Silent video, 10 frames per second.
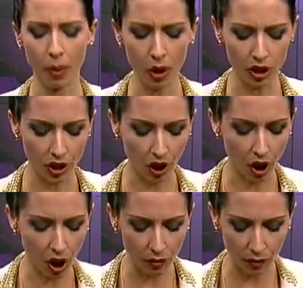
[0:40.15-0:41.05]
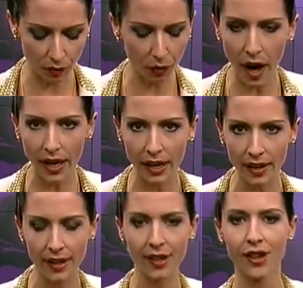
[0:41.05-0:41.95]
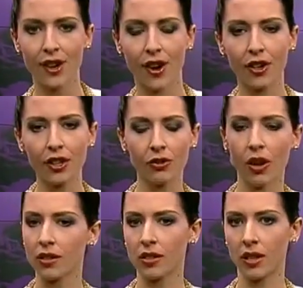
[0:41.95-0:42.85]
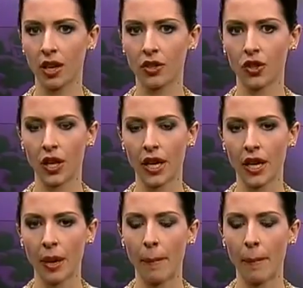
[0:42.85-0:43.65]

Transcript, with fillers: pushing hard for fracking all across the country.